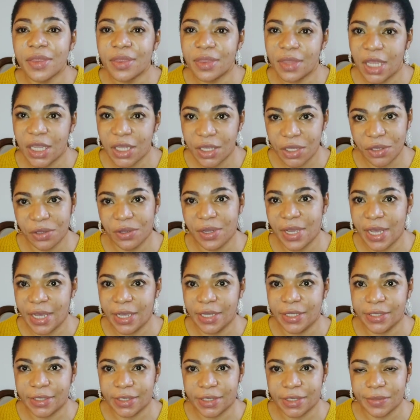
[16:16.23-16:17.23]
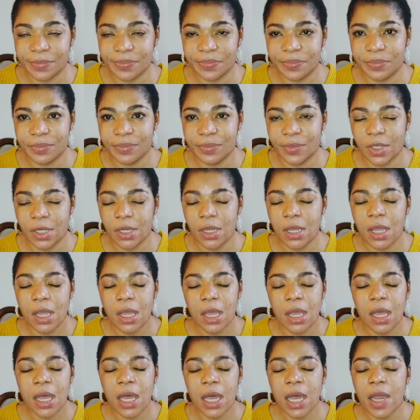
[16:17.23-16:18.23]
Thank you guys.
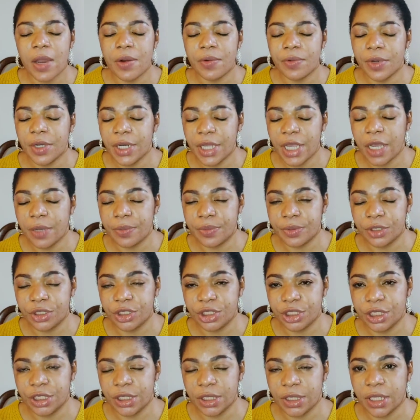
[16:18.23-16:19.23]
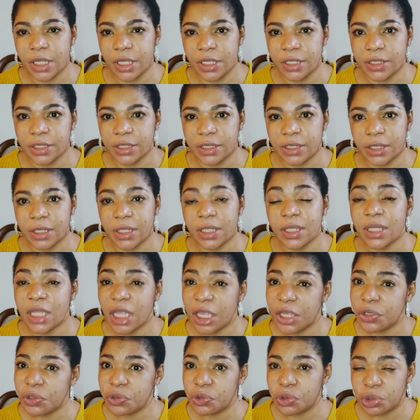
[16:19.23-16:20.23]
I really appreciate this.
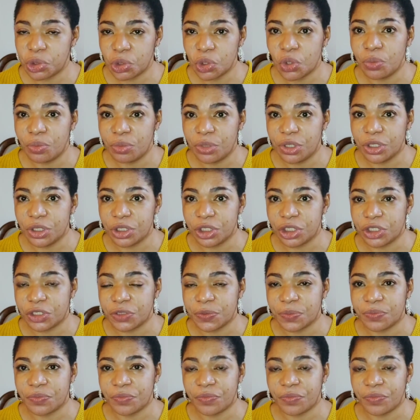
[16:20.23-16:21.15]
Thank you so much.